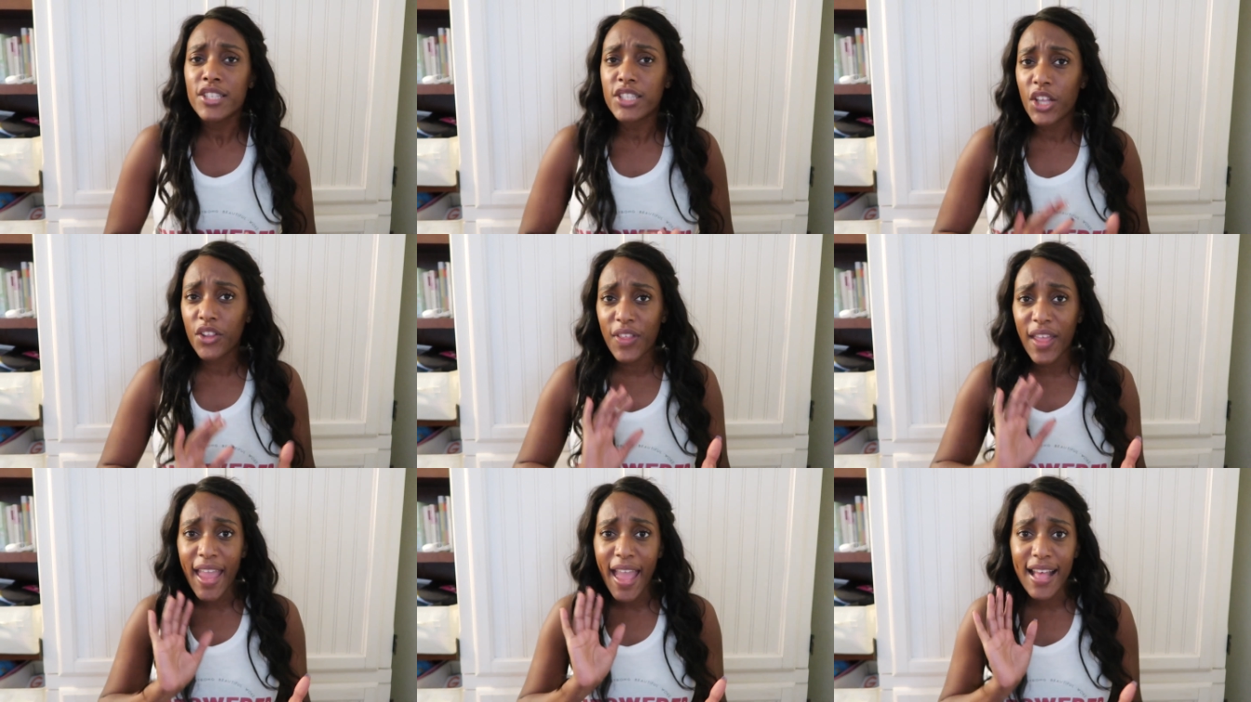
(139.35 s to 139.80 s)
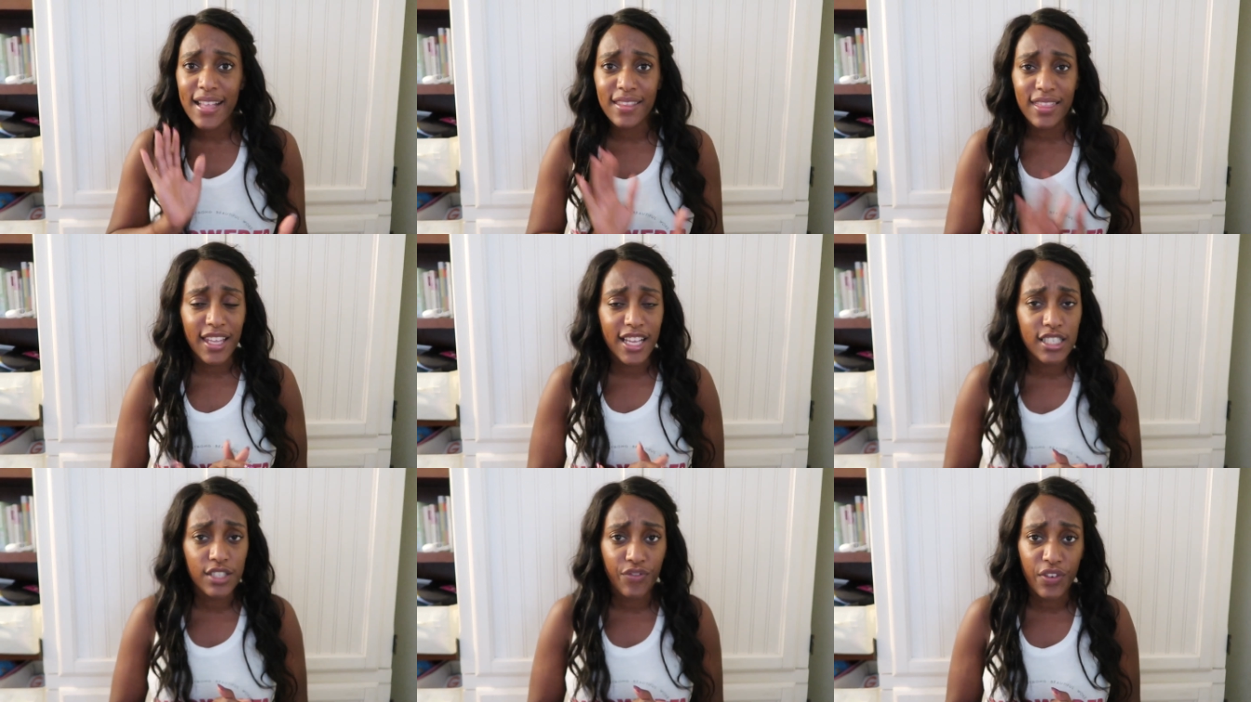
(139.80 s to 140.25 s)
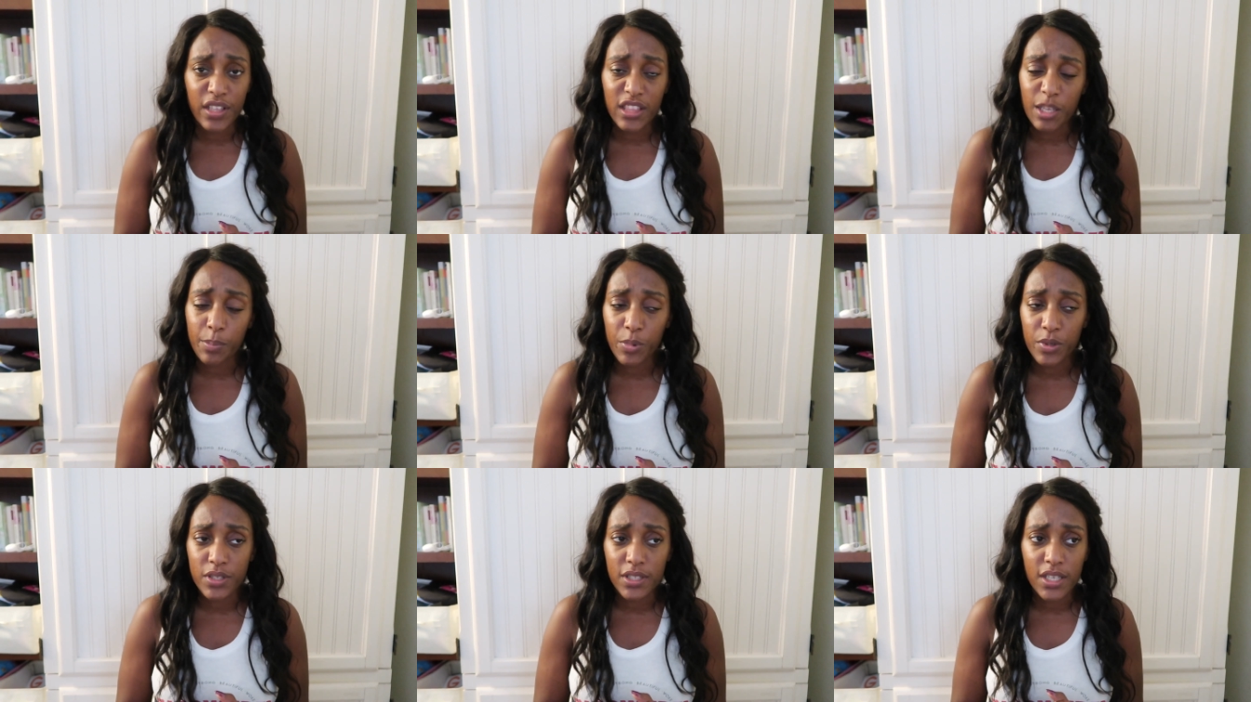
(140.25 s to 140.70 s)
so they had things
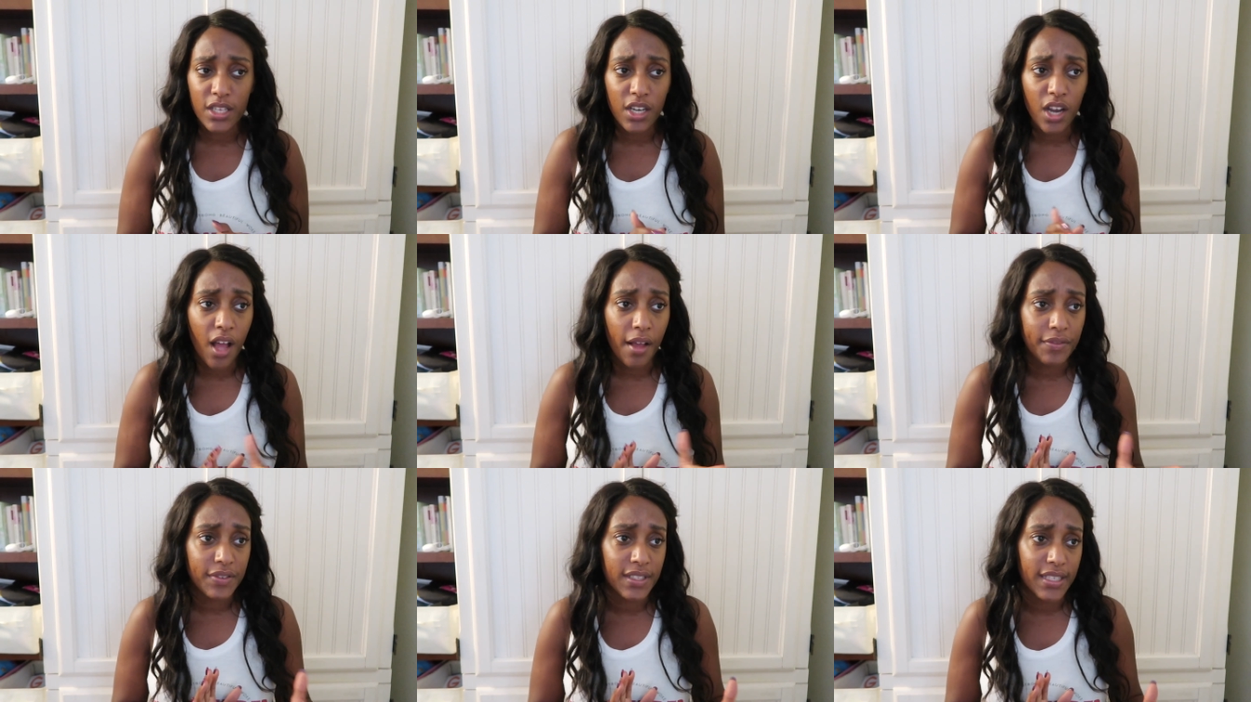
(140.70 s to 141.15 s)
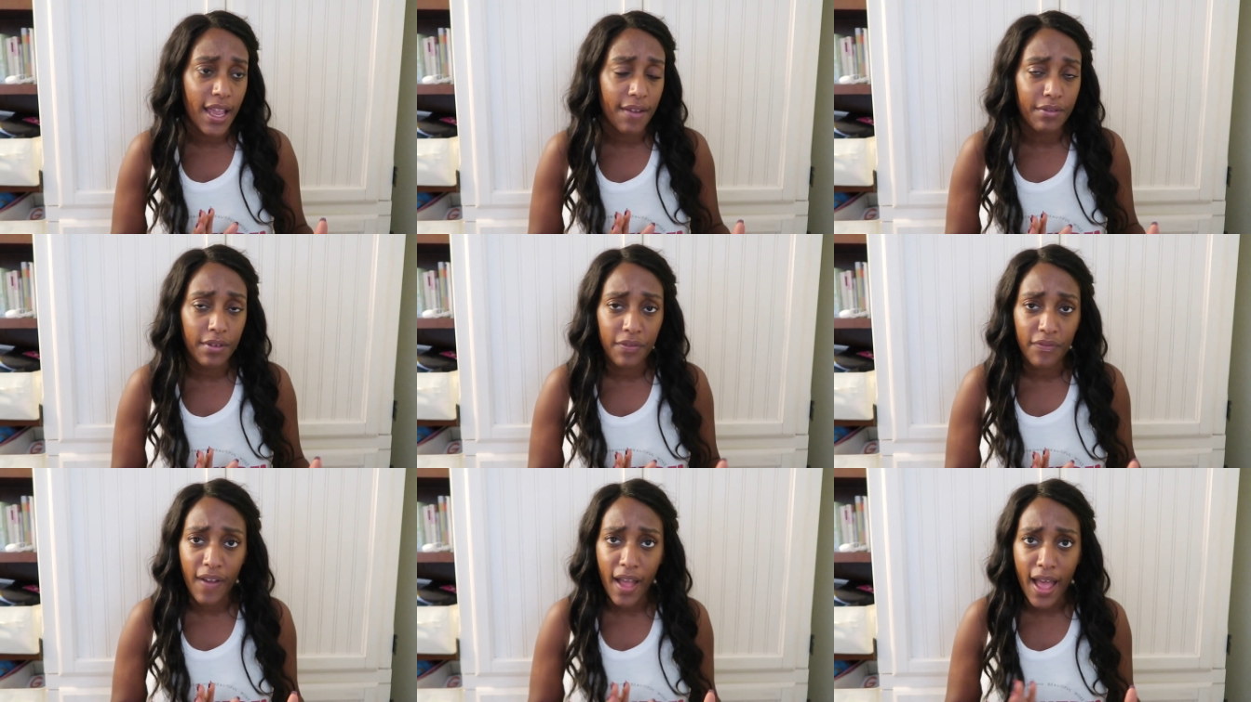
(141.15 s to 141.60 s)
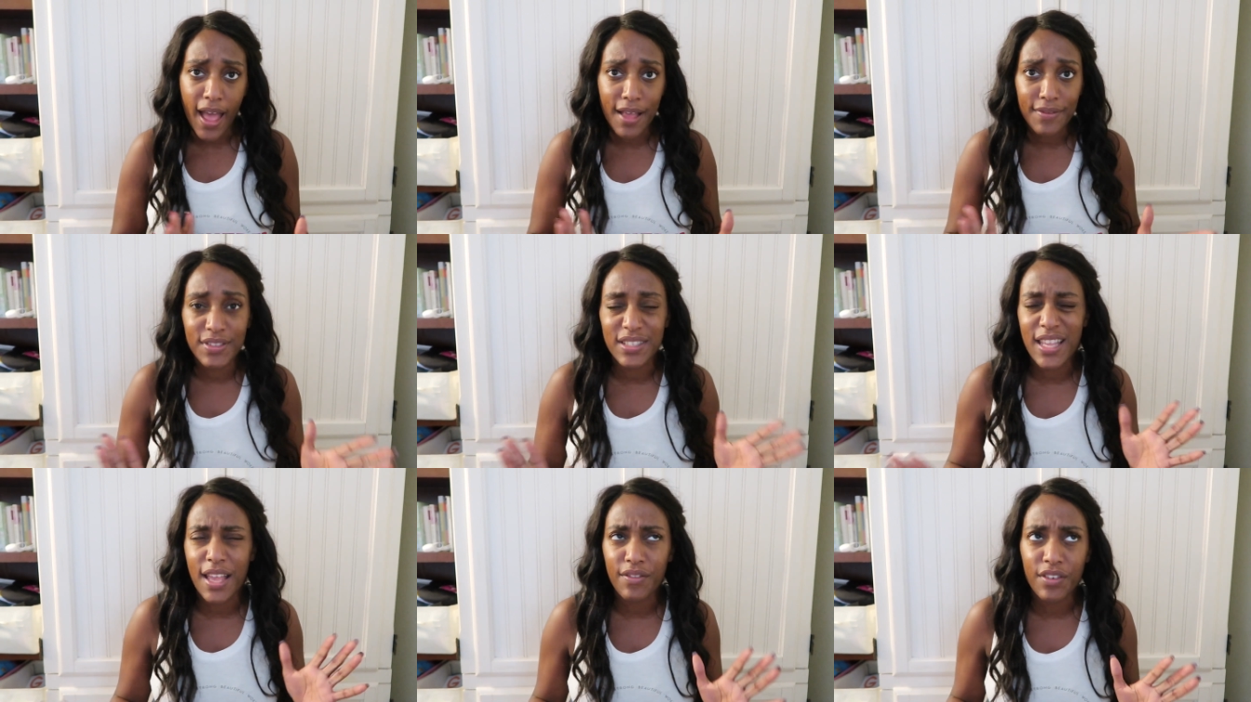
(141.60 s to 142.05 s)
50% off
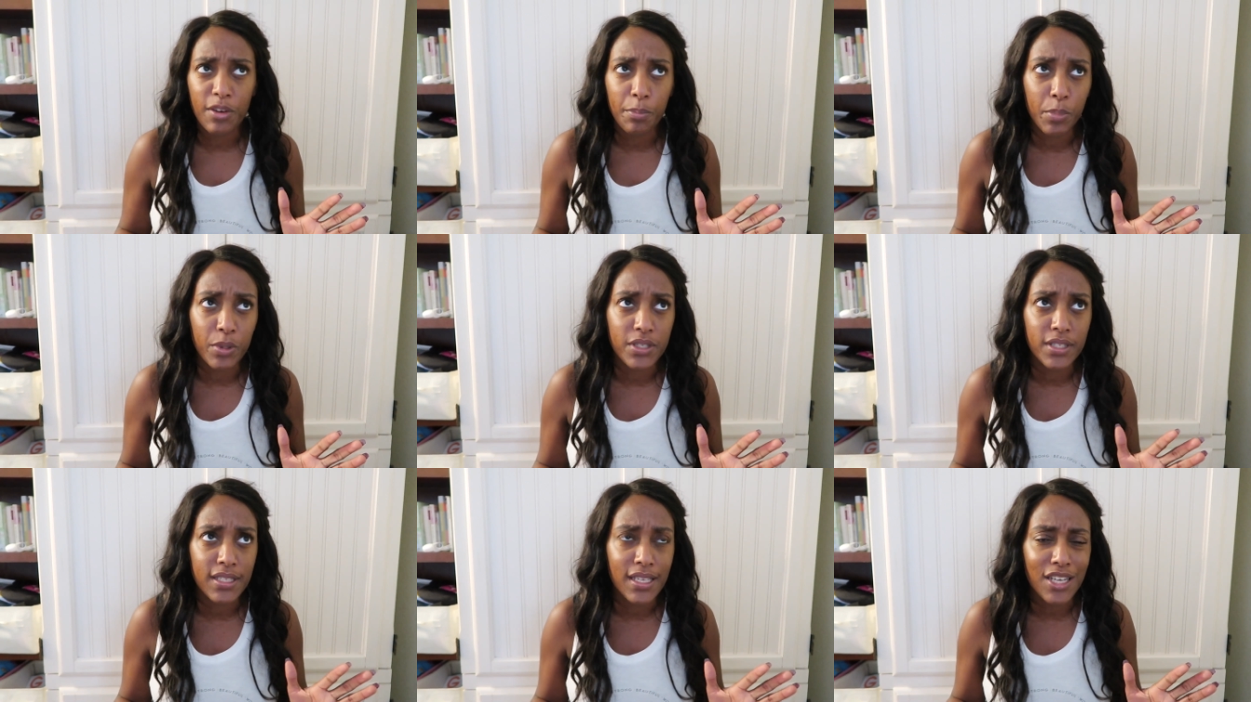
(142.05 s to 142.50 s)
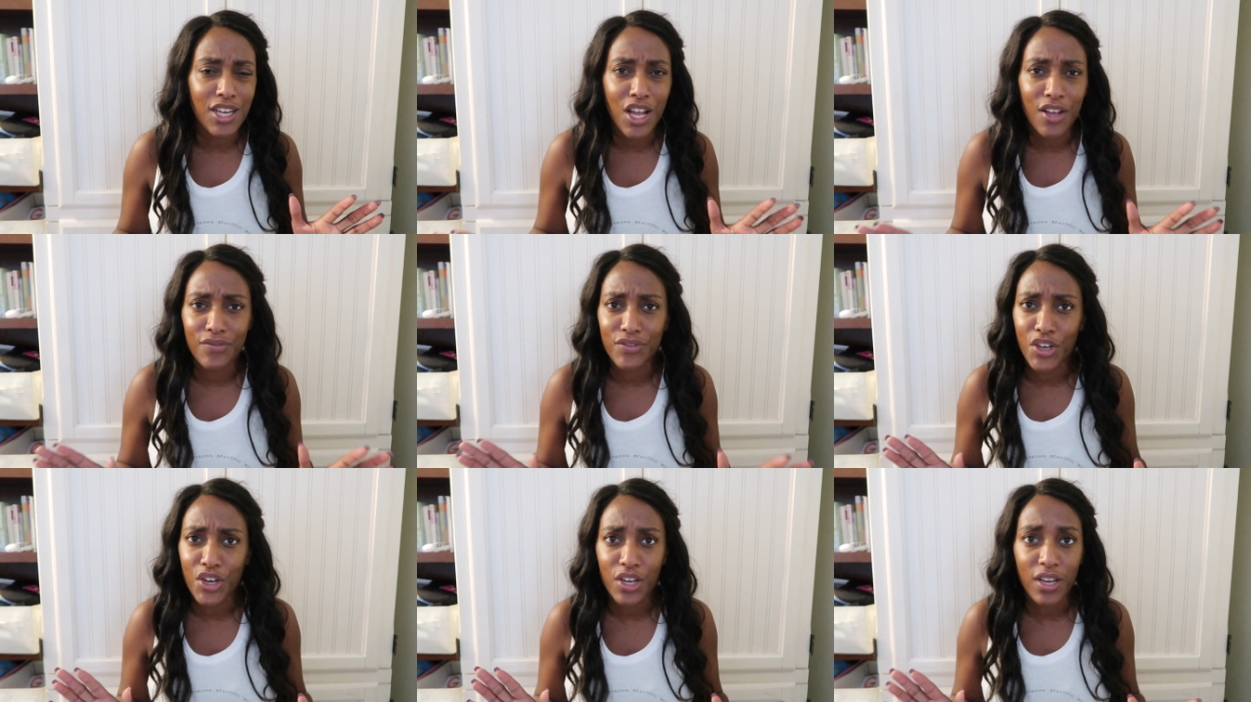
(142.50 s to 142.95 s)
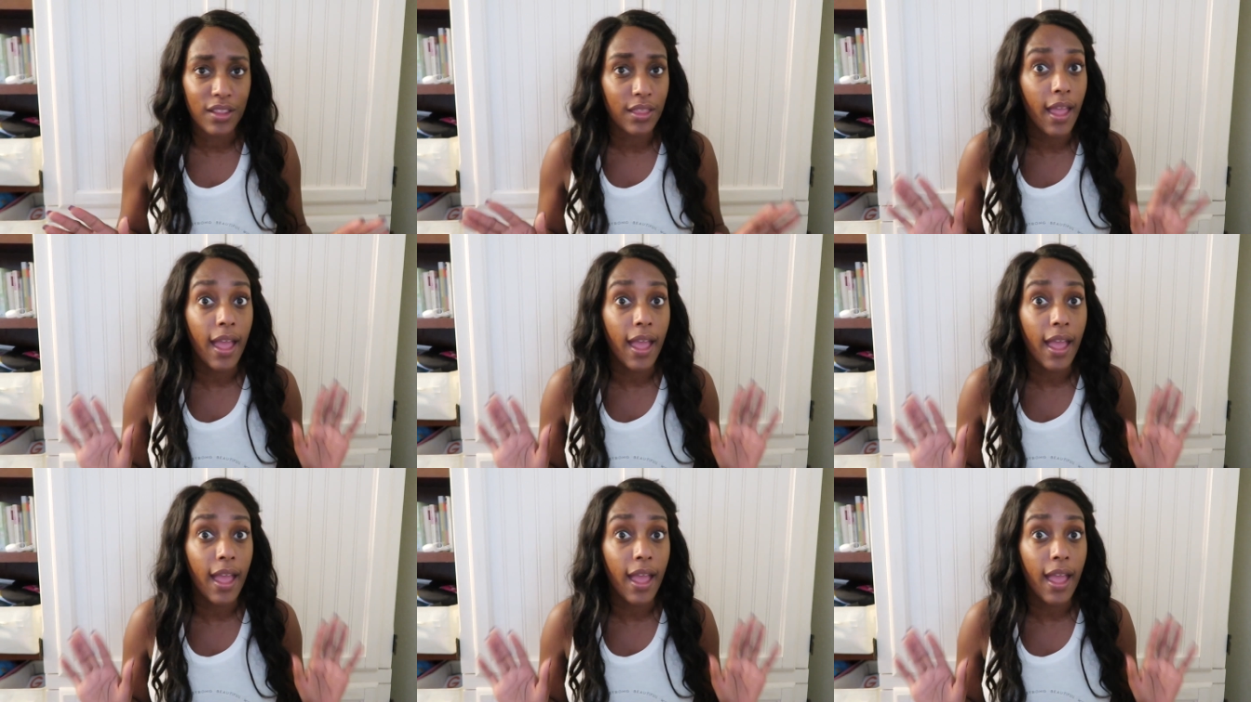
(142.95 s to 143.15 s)
75 70% off 30